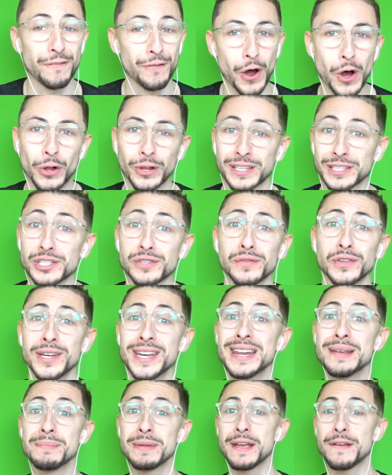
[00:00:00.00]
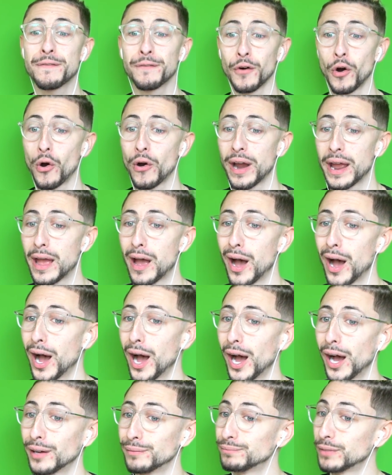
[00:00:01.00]
Folix, if you need me for a,
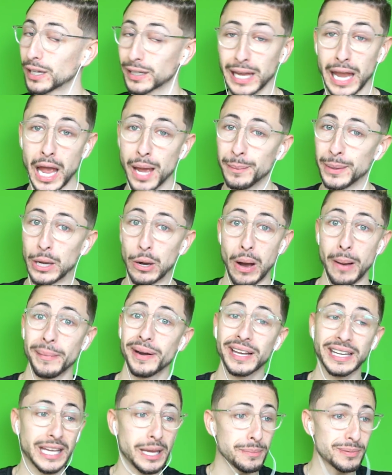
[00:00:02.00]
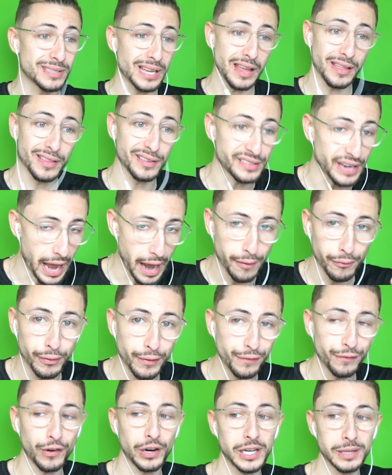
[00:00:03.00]
uh, a cameo, I'm going to keep saying this every
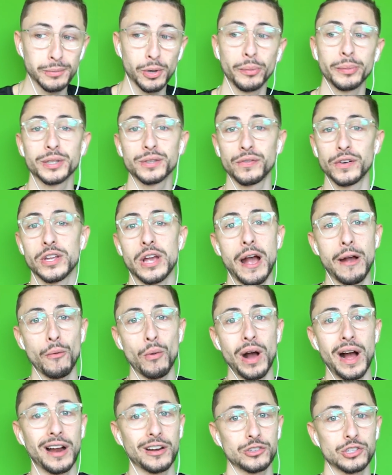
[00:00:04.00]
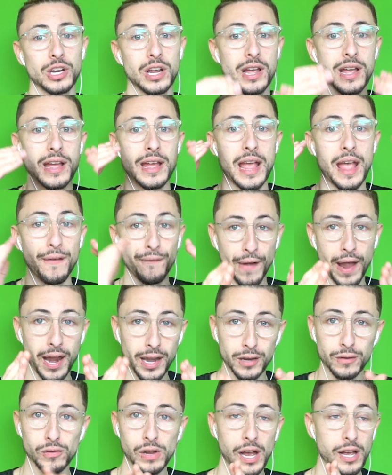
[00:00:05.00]
Funny Moments video I watch. If any
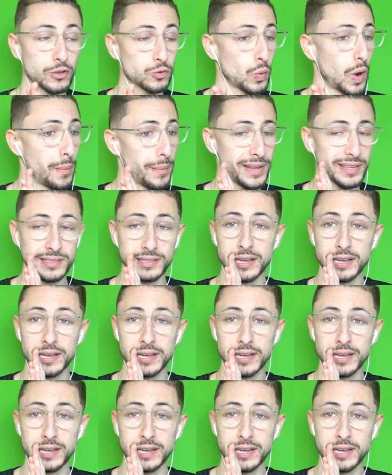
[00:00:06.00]
of you guys want me as a